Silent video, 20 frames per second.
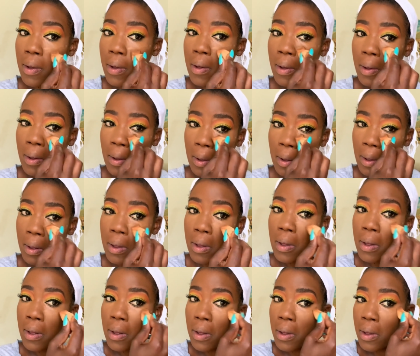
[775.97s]

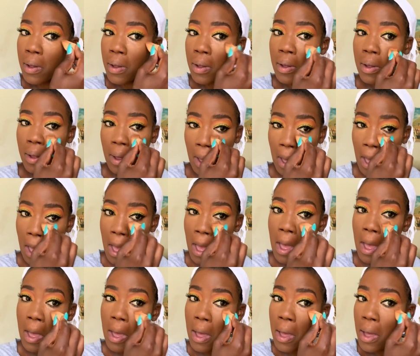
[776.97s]
Ilwantombo.
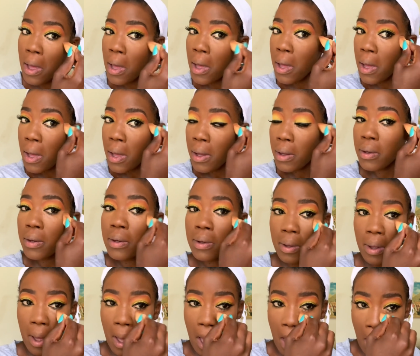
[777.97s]
You
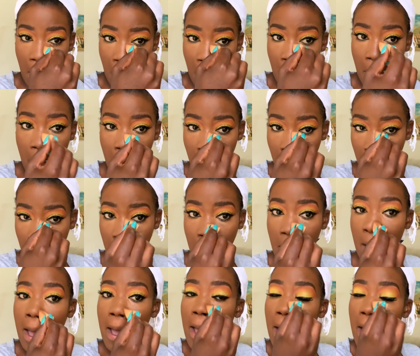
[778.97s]
don't want to rush this.